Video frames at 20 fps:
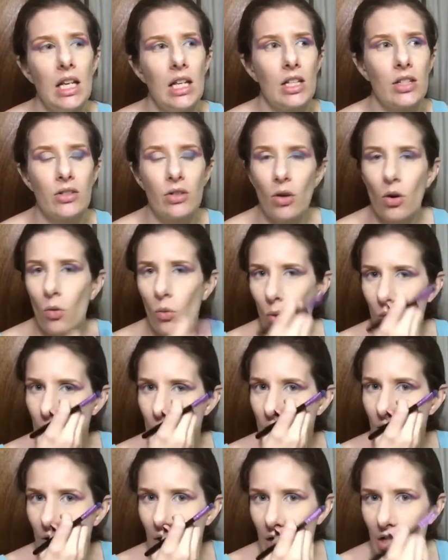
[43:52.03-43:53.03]
So it
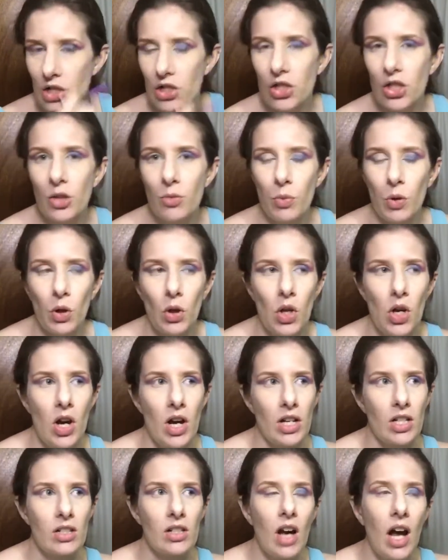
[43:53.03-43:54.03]
wasn't like super long.
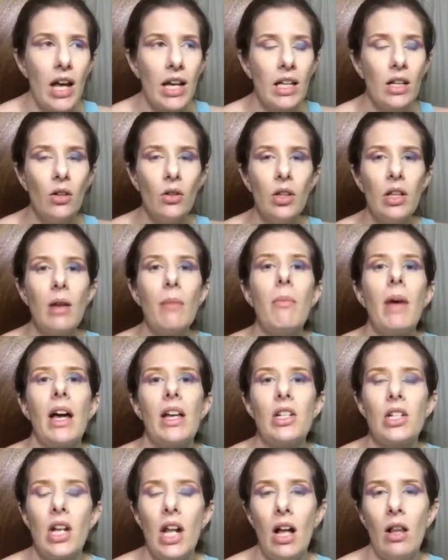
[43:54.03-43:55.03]
So I can only
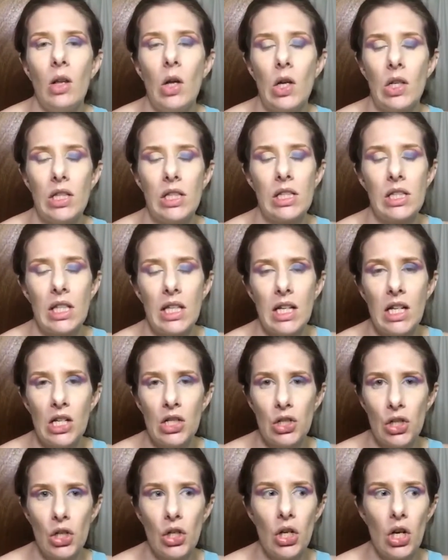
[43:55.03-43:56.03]
imagine how long this lady
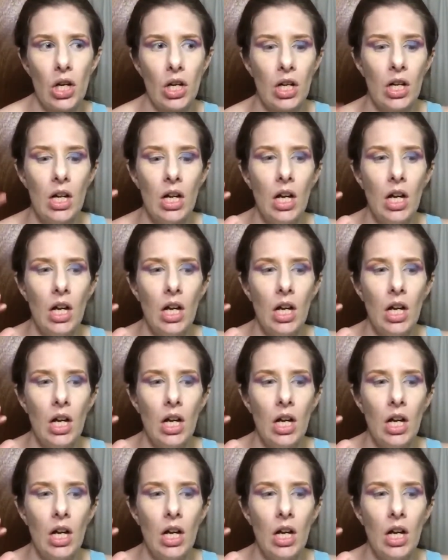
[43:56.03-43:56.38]
took.